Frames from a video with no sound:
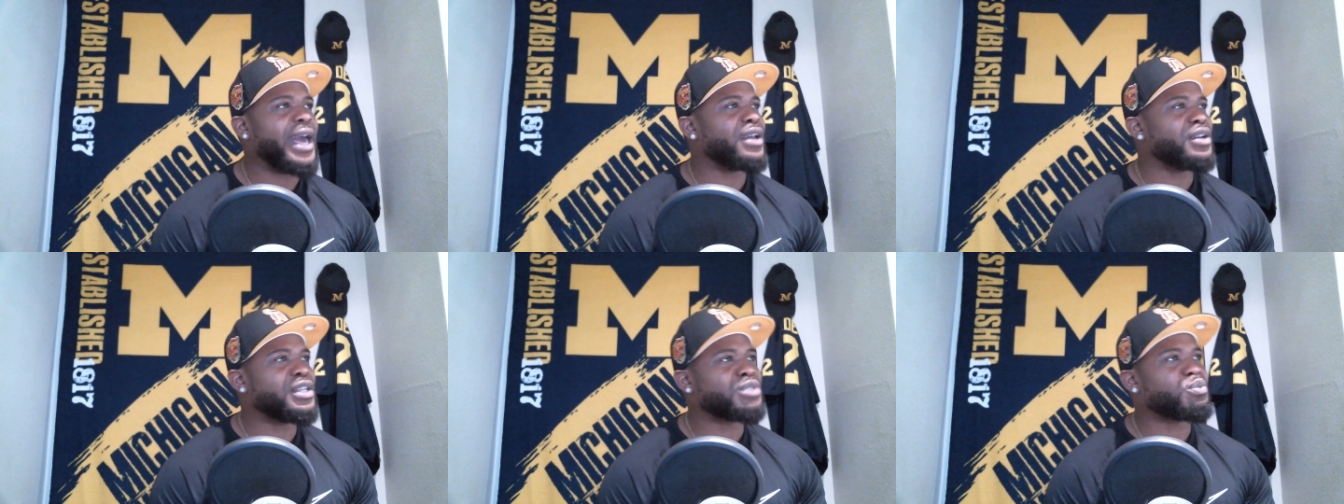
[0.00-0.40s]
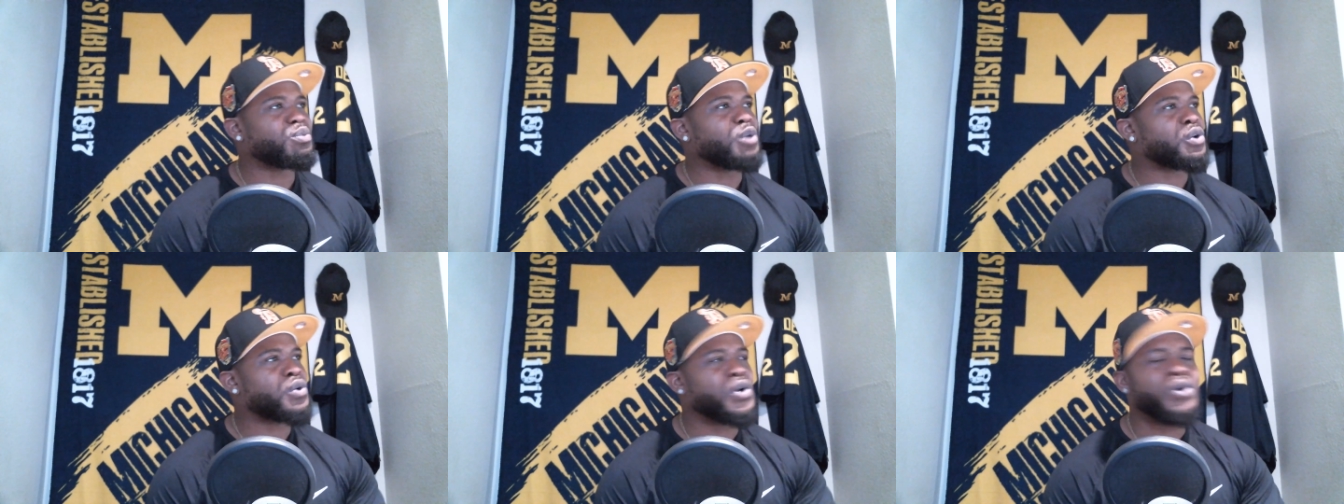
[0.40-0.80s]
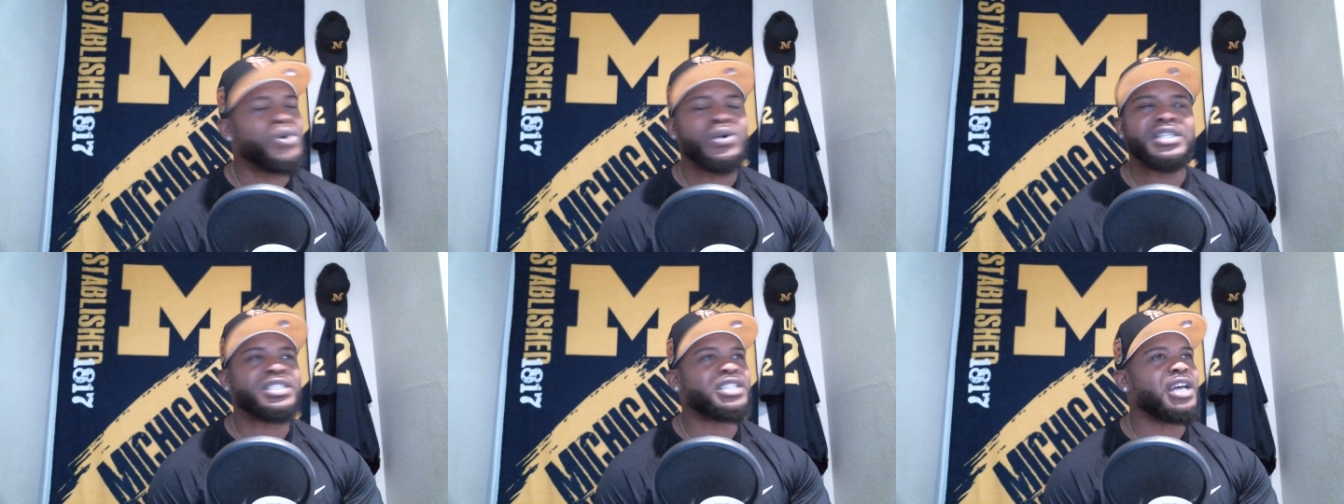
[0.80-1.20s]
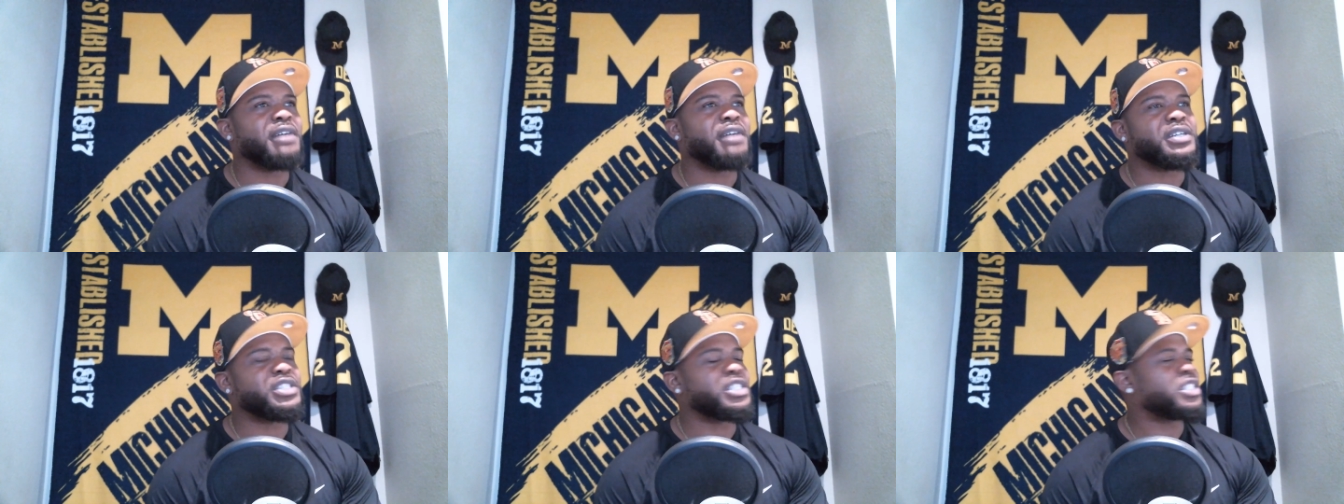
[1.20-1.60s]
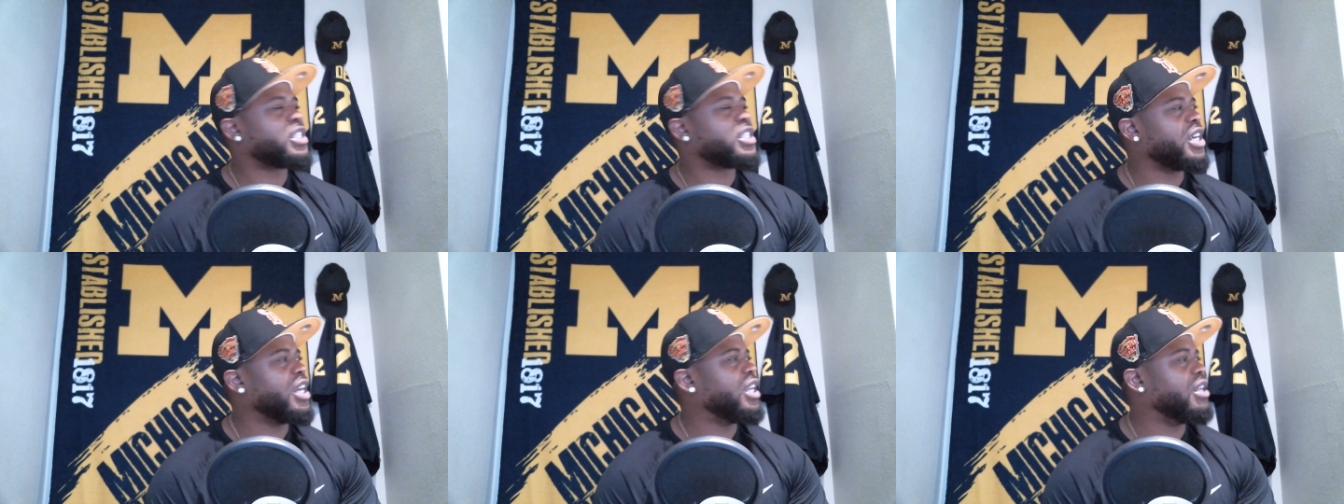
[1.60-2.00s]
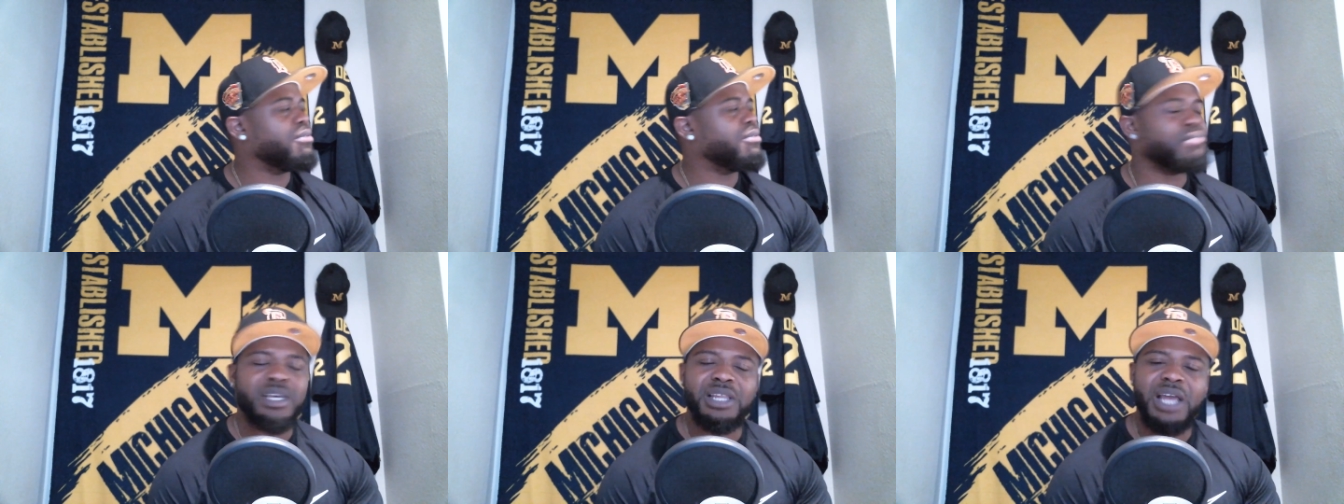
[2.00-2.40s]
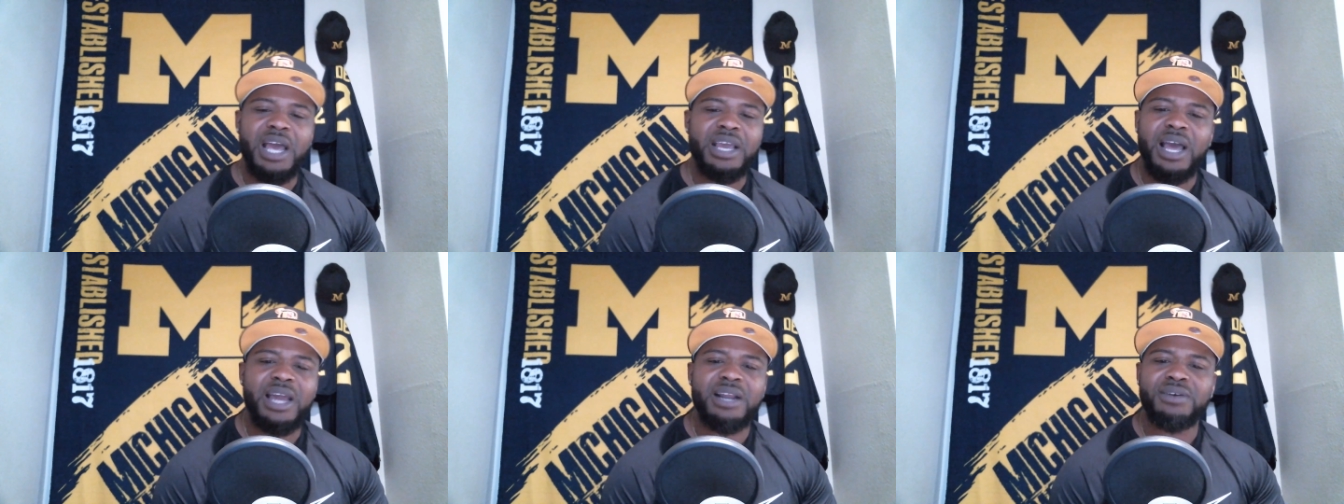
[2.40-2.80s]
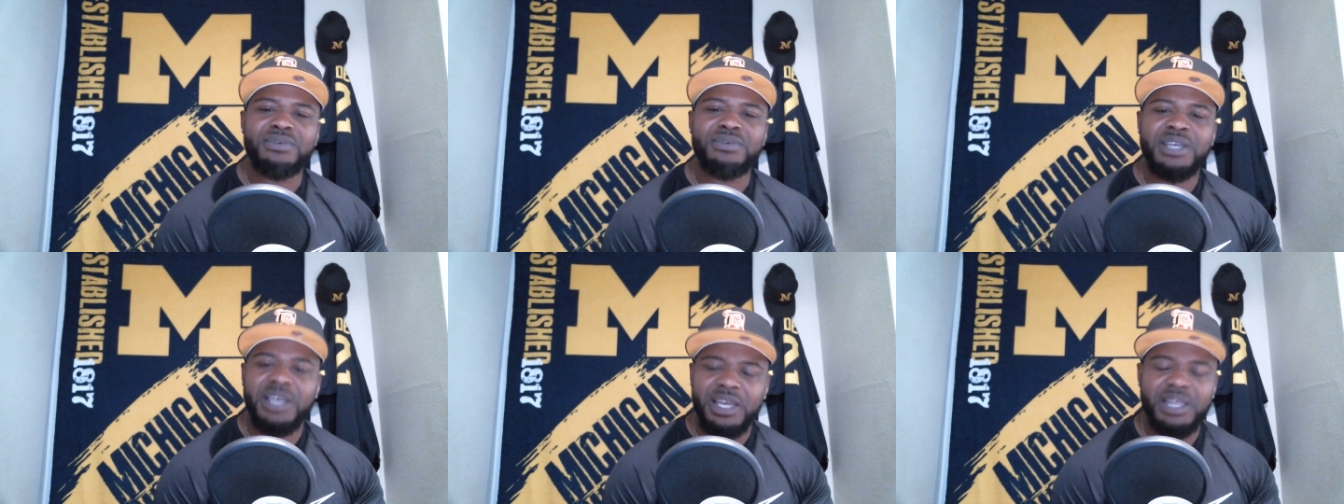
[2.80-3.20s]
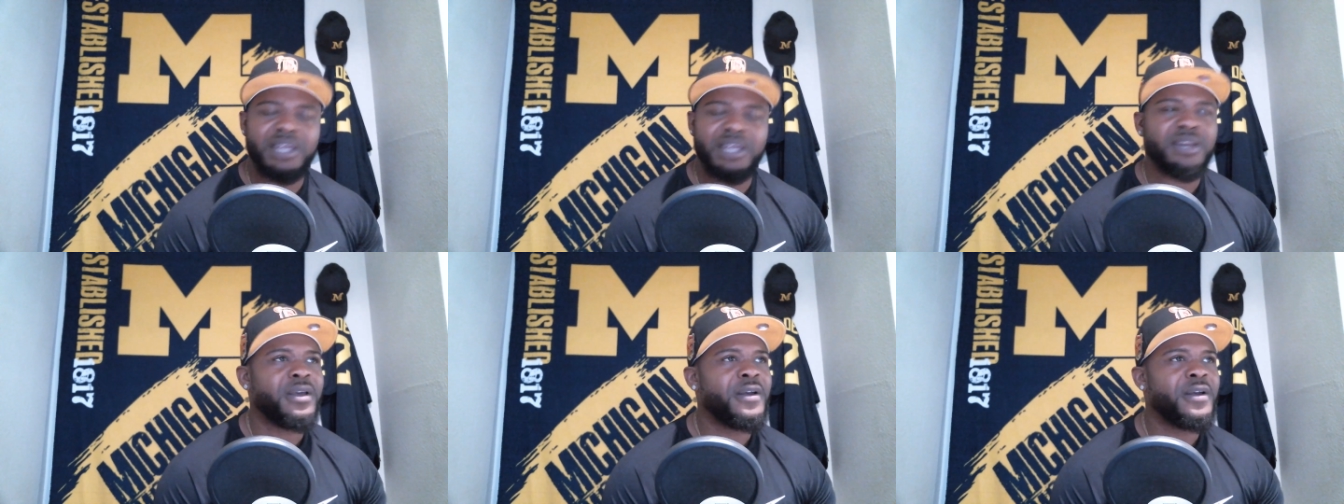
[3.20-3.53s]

this recruiting stuff is just killing me. Like, I don't get it.